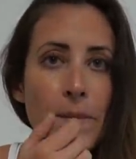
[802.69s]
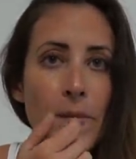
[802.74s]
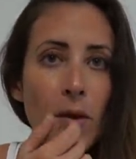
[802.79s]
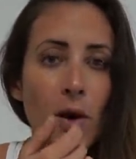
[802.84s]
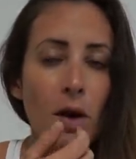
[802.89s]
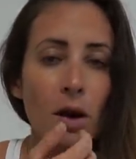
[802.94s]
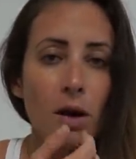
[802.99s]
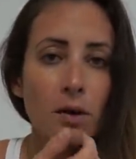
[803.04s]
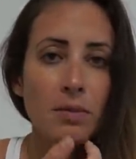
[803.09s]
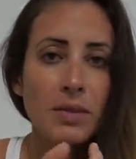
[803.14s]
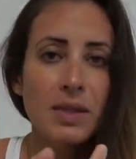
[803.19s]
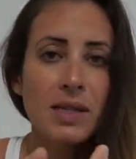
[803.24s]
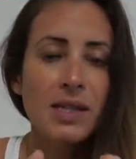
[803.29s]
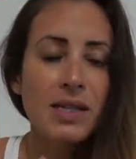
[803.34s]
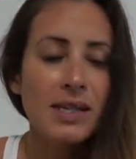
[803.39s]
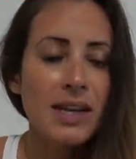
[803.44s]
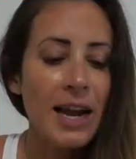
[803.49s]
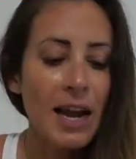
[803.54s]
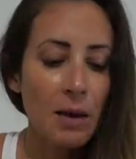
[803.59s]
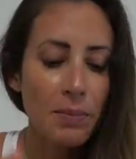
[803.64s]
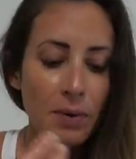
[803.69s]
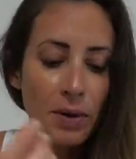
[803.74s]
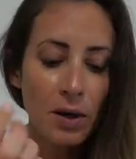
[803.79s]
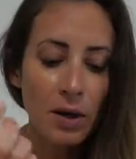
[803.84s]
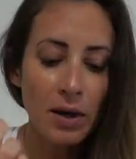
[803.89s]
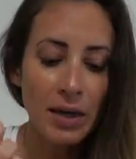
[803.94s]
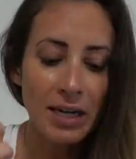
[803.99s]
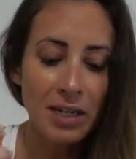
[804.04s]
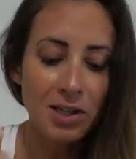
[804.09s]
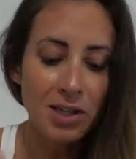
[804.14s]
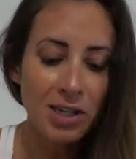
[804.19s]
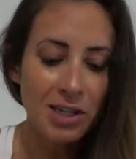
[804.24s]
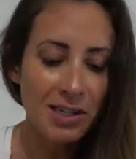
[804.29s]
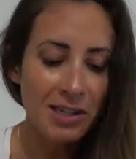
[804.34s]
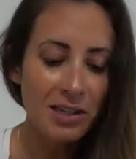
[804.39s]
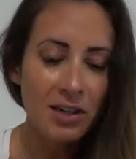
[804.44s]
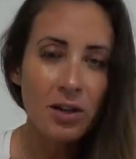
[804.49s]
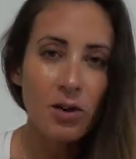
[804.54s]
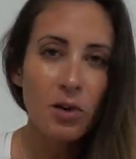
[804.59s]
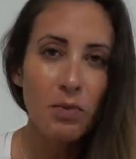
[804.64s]
um, snapper, it's just,
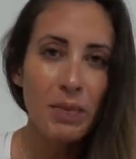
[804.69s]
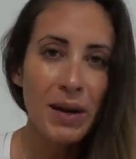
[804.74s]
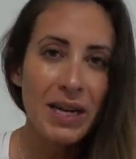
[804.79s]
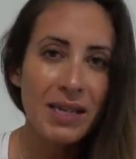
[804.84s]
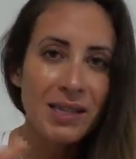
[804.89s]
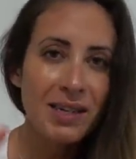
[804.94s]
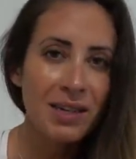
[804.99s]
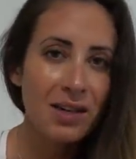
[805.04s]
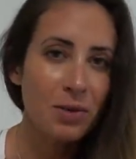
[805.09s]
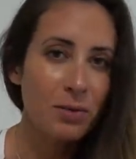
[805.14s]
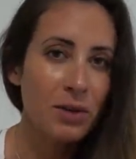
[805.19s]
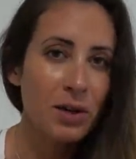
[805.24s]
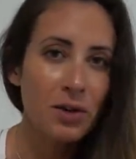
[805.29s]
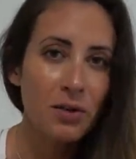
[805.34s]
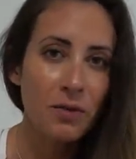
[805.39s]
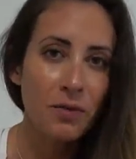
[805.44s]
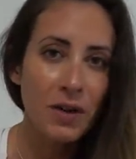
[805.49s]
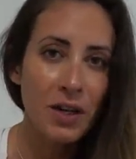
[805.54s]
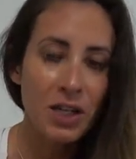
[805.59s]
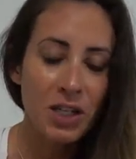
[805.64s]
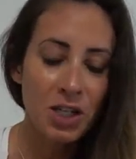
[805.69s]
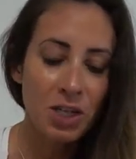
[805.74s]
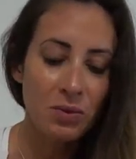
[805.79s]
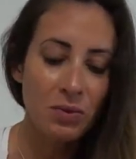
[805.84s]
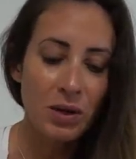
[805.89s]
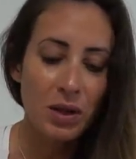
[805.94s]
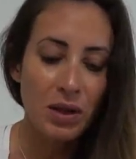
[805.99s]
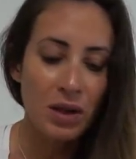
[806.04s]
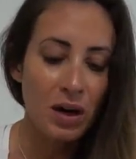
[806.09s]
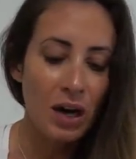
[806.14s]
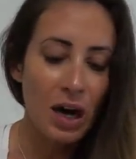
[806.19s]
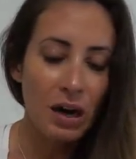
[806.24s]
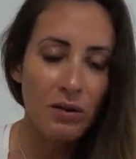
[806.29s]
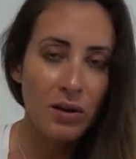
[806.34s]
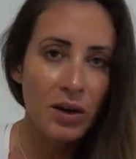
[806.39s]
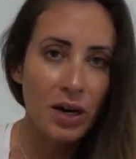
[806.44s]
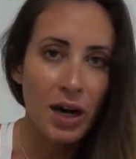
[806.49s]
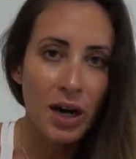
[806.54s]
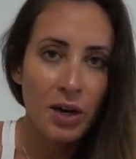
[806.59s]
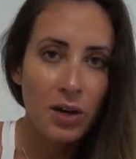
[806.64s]
you know, a basic grilled fish with the
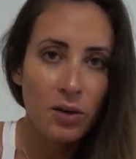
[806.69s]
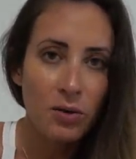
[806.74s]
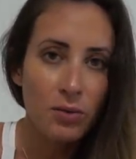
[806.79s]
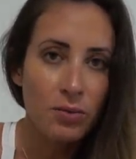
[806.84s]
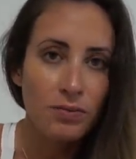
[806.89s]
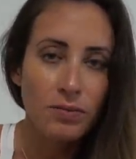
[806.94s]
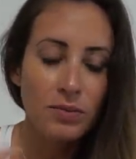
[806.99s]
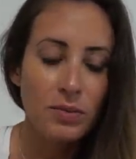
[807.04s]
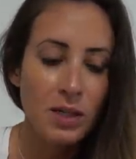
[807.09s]
avocado,